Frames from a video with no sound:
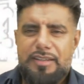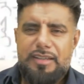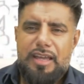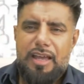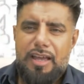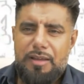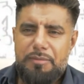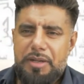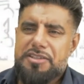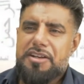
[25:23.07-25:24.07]

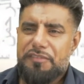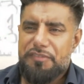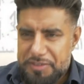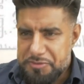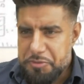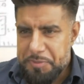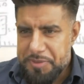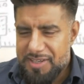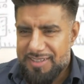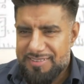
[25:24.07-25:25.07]
Much love for the super
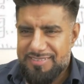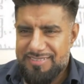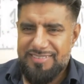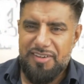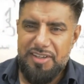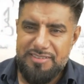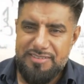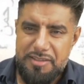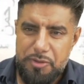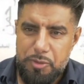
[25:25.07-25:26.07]
chat, right?
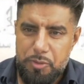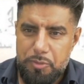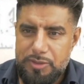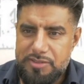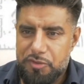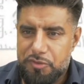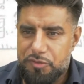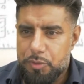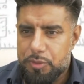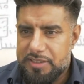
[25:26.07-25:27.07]
So what's your
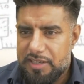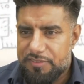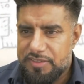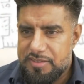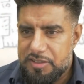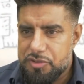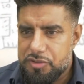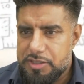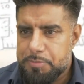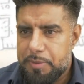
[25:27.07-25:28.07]
view on the 11th
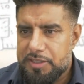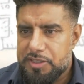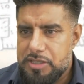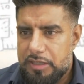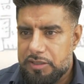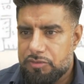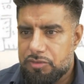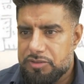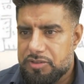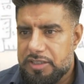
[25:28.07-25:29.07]
century Spanish knight
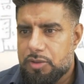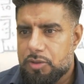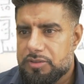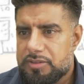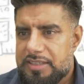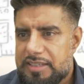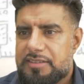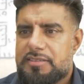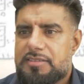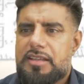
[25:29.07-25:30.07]
Rodrigo
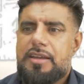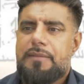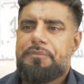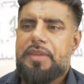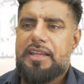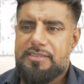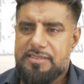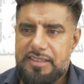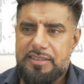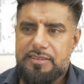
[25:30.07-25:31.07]
Diaz El
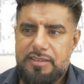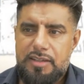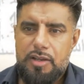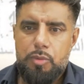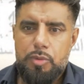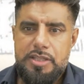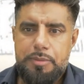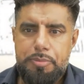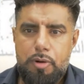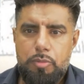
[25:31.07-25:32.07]
Cid? Was he
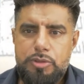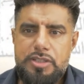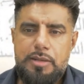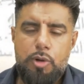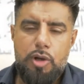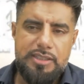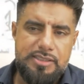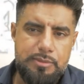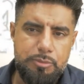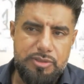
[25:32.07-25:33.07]
pro-Muslim or
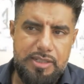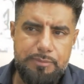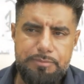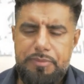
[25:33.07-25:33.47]
anti-Muslim?